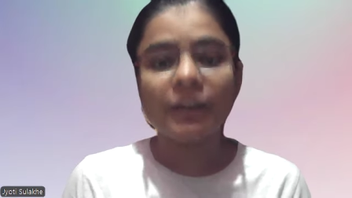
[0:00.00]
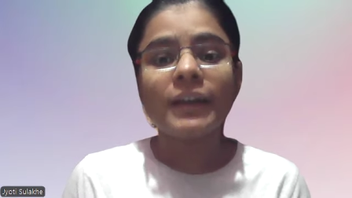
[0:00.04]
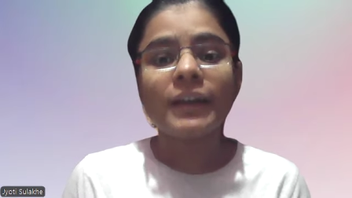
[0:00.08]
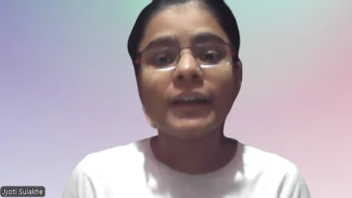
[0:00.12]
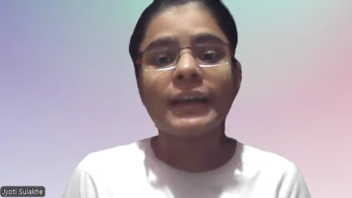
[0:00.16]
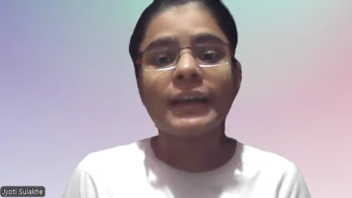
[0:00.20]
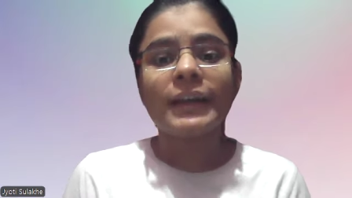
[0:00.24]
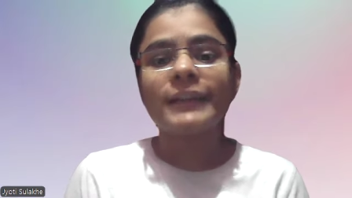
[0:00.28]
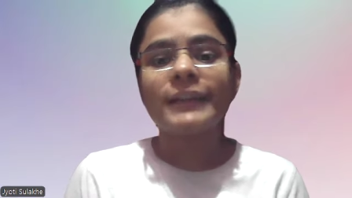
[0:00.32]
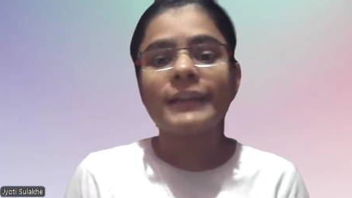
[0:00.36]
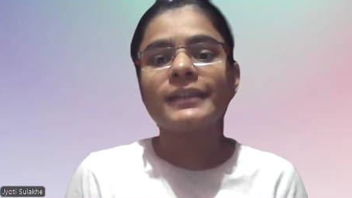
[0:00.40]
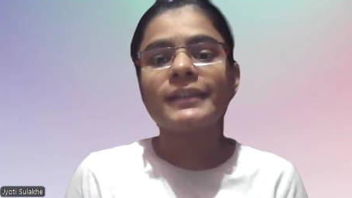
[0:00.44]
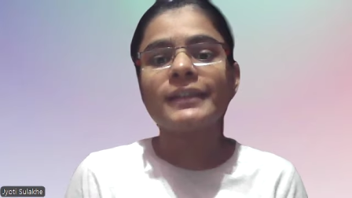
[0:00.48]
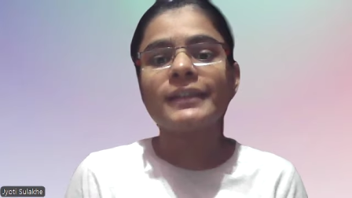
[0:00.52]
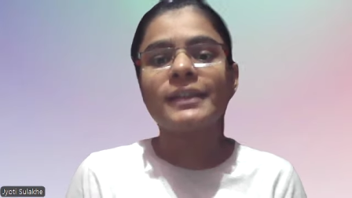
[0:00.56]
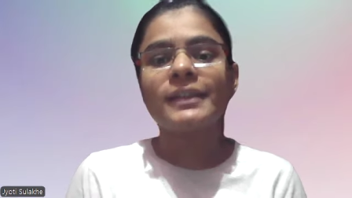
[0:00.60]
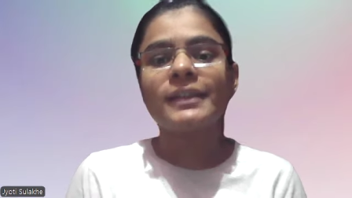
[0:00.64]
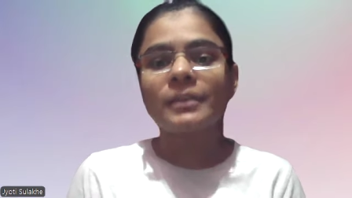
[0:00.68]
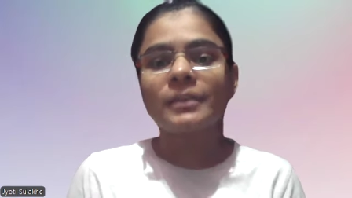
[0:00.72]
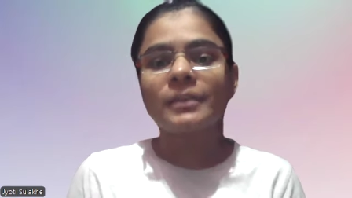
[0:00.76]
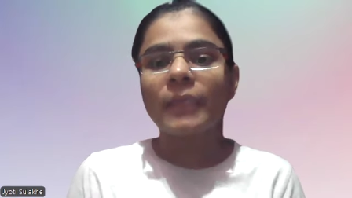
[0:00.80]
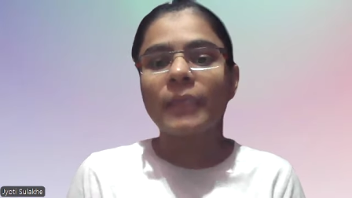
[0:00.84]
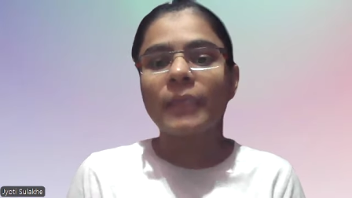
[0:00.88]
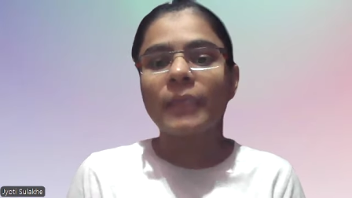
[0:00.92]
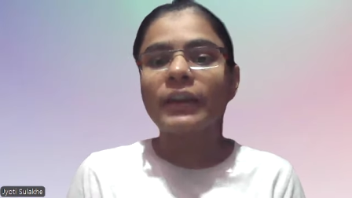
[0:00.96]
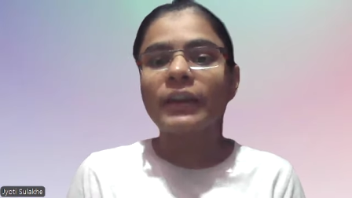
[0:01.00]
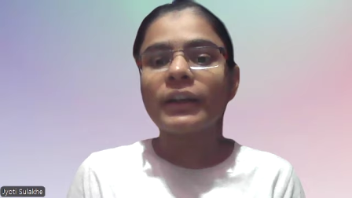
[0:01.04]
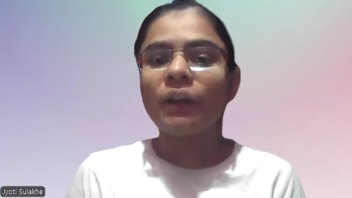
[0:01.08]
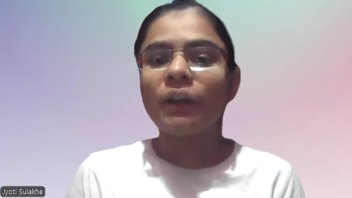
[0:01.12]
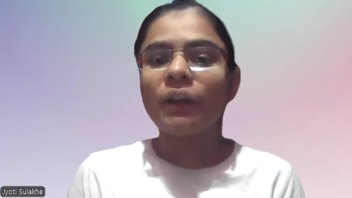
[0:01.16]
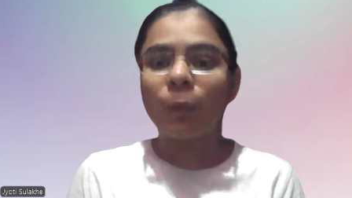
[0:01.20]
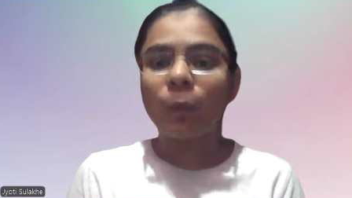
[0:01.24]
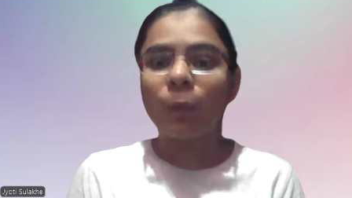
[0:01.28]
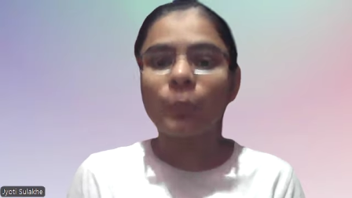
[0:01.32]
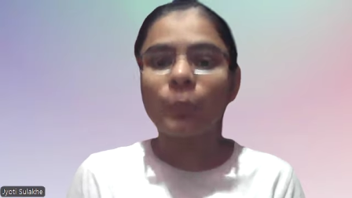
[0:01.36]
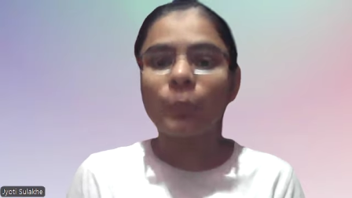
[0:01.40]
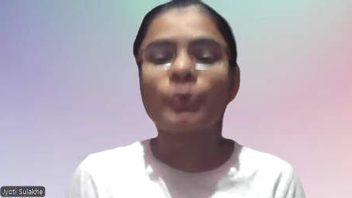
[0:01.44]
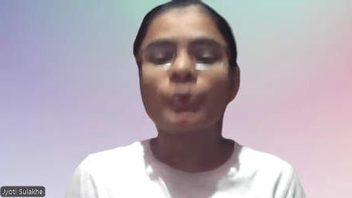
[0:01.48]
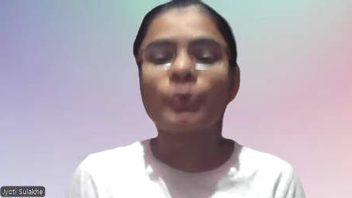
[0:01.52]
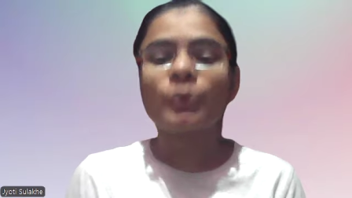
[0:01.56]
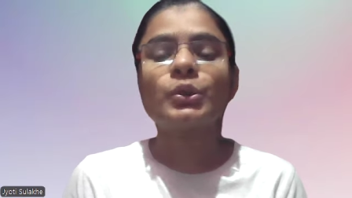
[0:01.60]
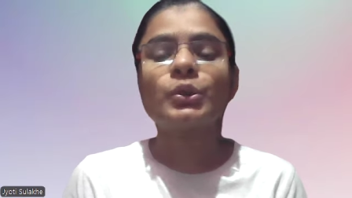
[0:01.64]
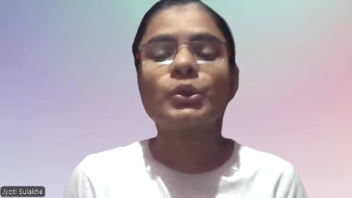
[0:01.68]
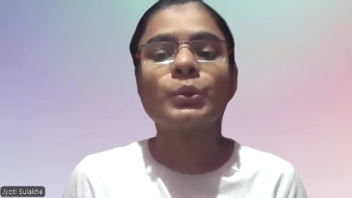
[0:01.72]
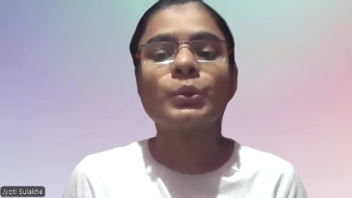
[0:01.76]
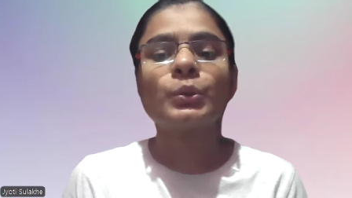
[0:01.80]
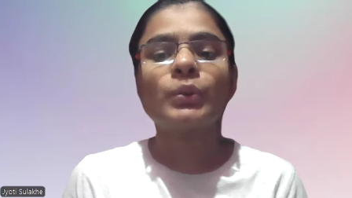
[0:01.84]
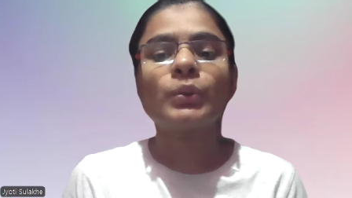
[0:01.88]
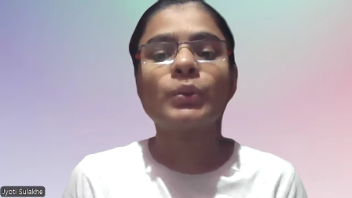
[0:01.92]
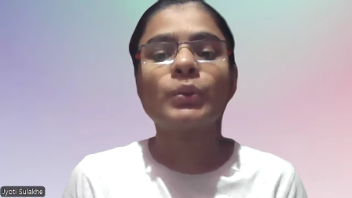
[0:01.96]
is a systematic approach
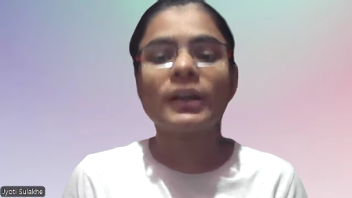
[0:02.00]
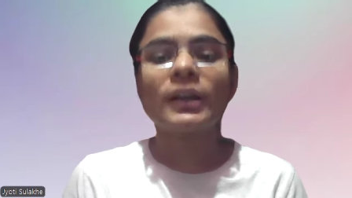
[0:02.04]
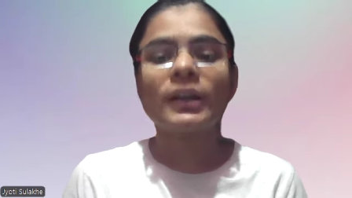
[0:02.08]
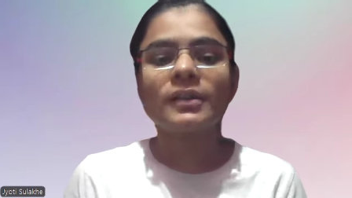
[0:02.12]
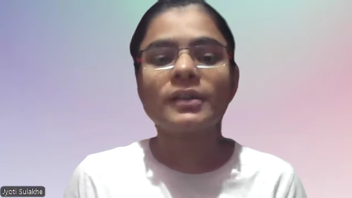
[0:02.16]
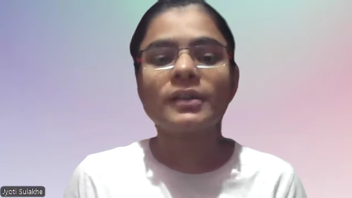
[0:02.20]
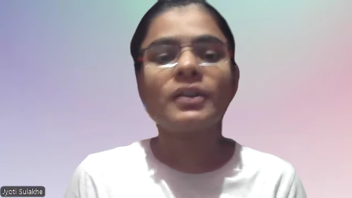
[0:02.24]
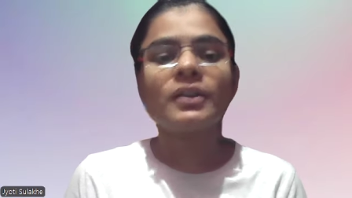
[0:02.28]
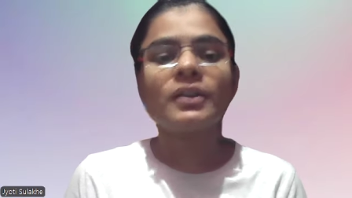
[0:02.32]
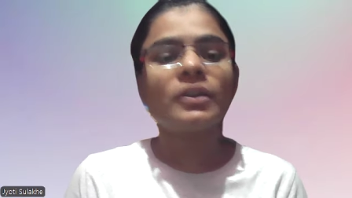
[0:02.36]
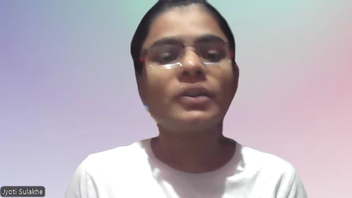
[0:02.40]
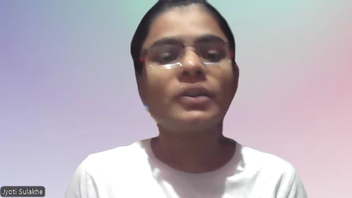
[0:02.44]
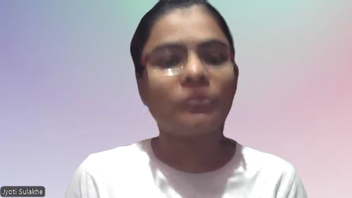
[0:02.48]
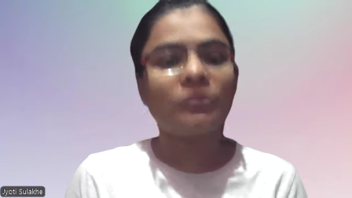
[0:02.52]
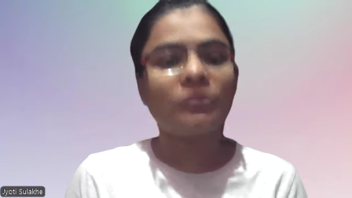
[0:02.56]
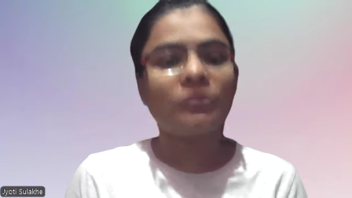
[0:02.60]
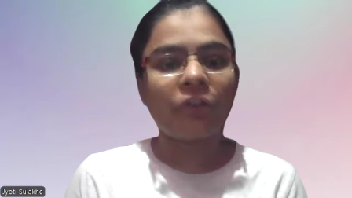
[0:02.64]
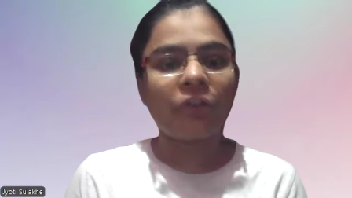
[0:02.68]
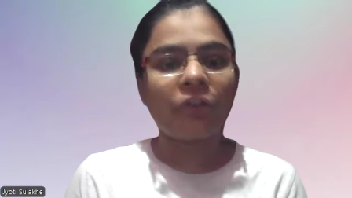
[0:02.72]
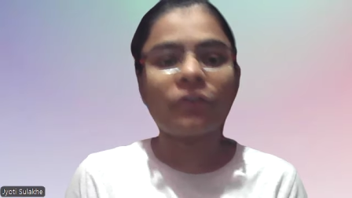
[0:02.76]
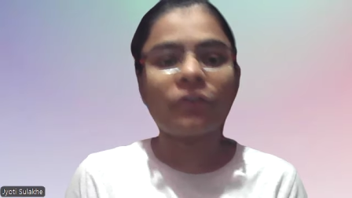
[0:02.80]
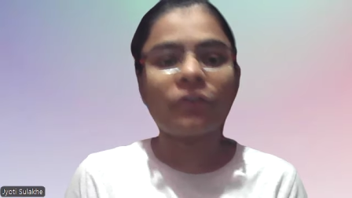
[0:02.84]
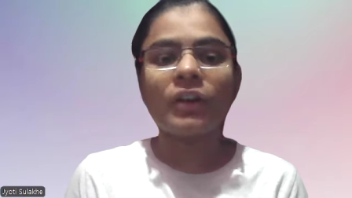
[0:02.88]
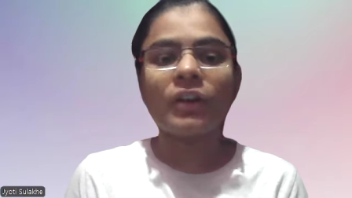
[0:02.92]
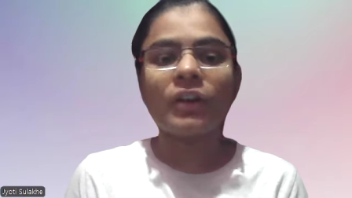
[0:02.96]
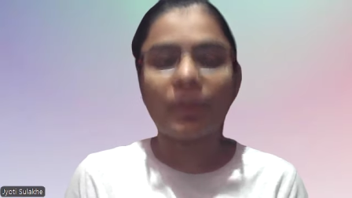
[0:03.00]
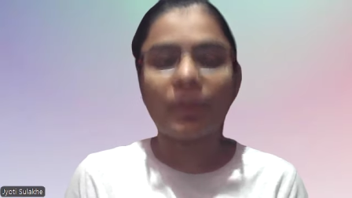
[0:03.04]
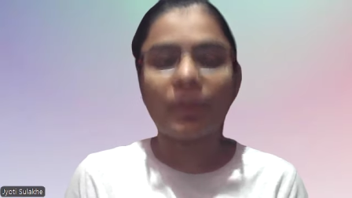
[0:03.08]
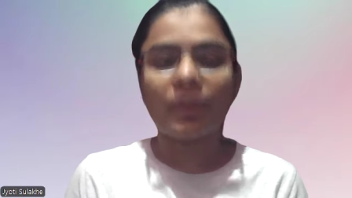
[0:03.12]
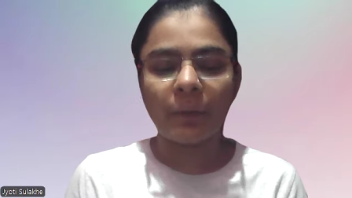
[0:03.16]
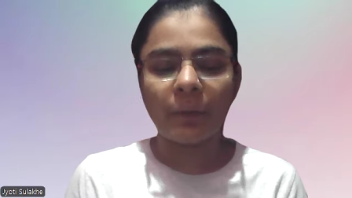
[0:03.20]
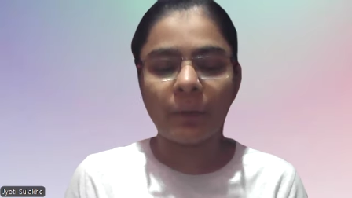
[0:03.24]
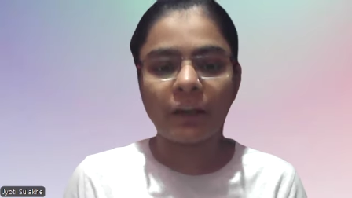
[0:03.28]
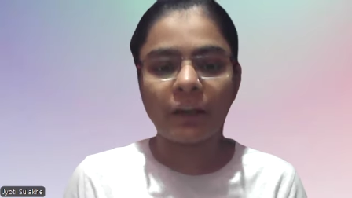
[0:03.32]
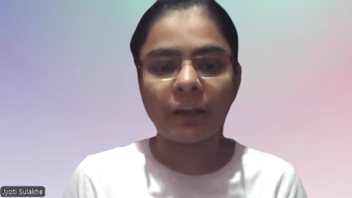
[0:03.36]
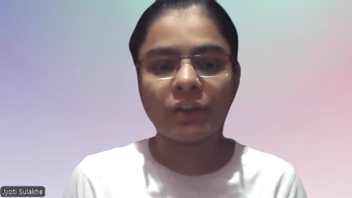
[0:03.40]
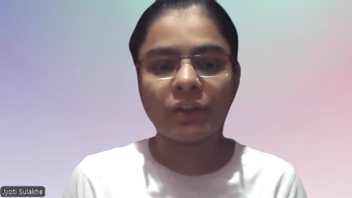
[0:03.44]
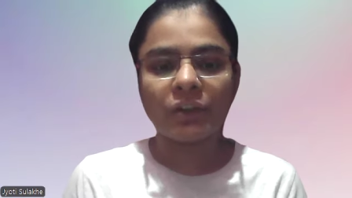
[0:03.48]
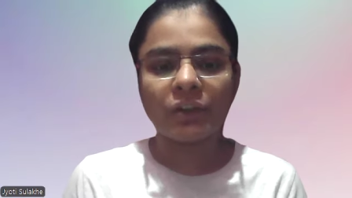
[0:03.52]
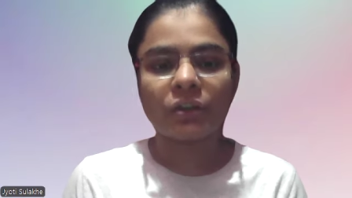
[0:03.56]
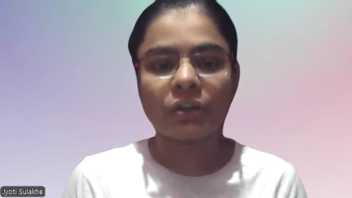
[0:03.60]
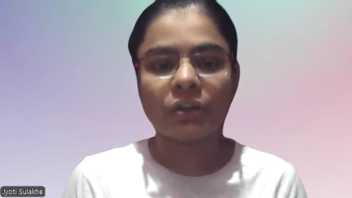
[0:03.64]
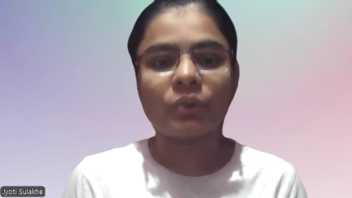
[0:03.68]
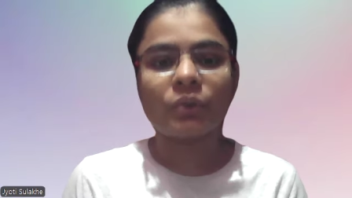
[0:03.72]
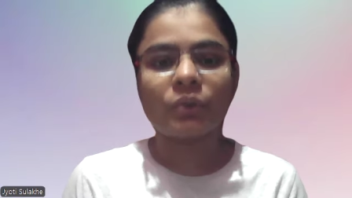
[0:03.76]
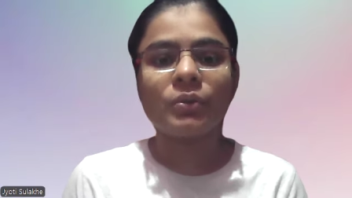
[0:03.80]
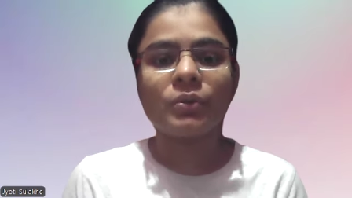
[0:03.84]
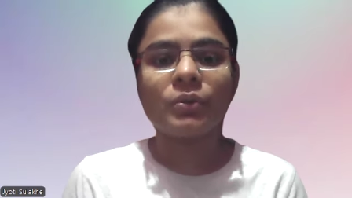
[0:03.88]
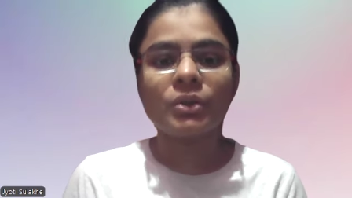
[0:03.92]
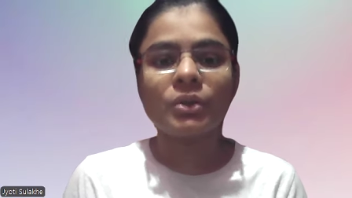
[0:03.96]
to testing a software application to
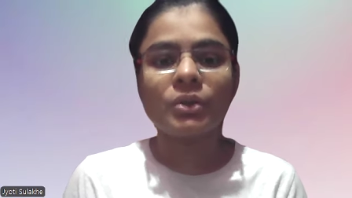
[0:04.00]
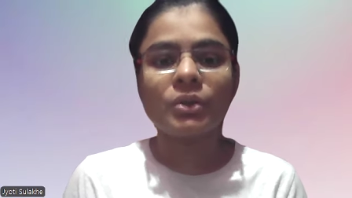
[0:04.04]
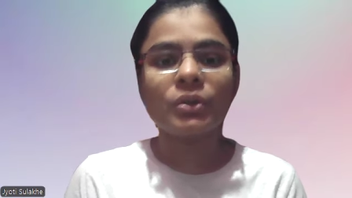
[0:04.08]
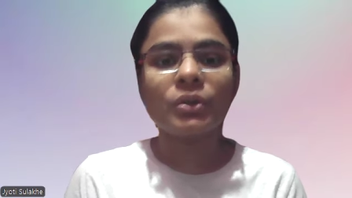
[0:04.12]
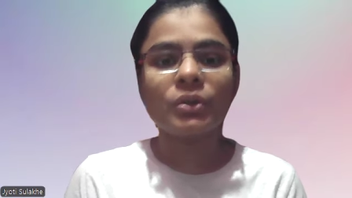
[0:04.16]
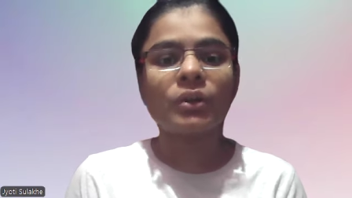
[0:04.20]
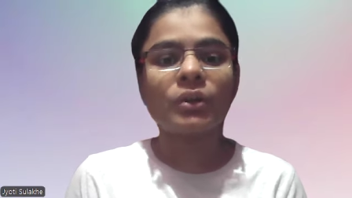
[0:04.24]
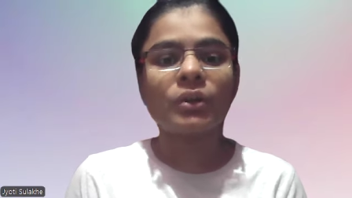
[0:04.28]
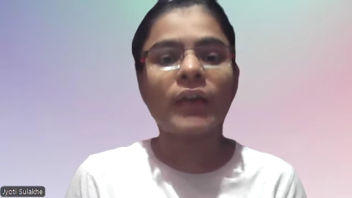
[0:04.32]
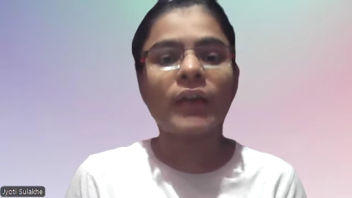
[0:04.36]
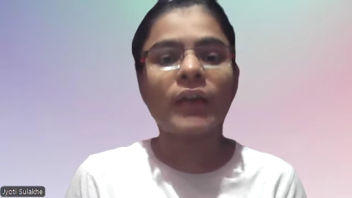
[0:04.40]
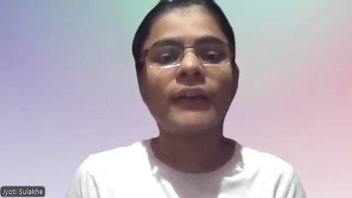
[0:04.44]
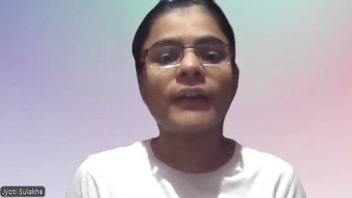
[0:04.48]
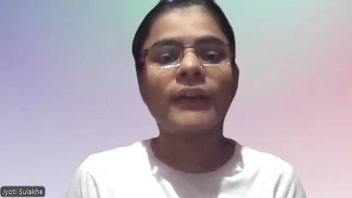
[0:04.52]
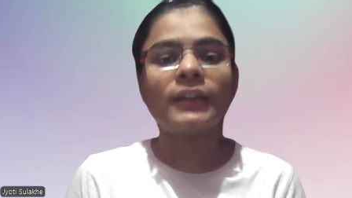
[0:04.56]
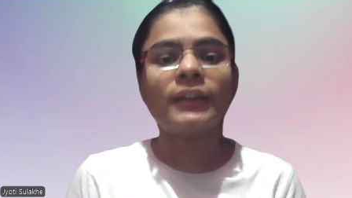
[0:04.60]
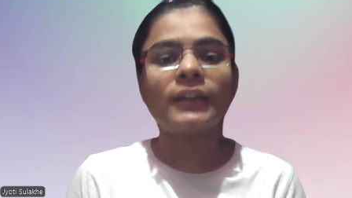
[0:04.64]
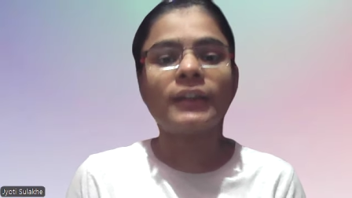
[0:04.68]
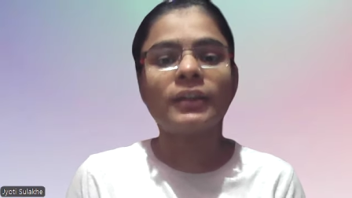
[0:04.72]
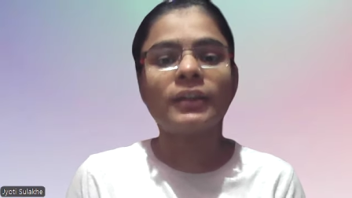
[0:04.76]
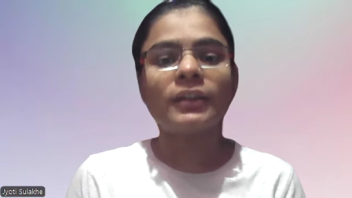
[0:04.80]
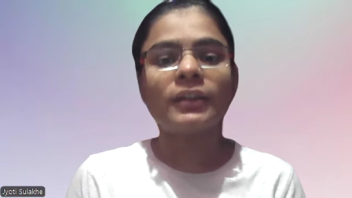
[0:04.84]
ensure that it